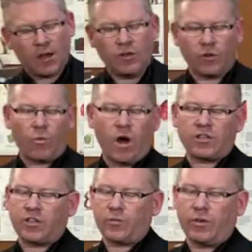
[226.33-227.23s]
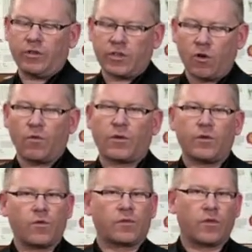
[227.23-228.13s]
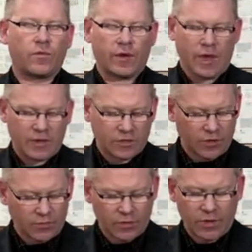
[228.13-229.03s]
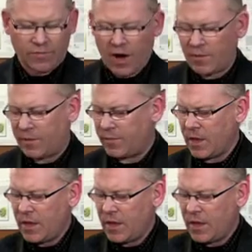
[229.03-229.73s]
You can wash it and reuse it over and over and over again, so good for the environment.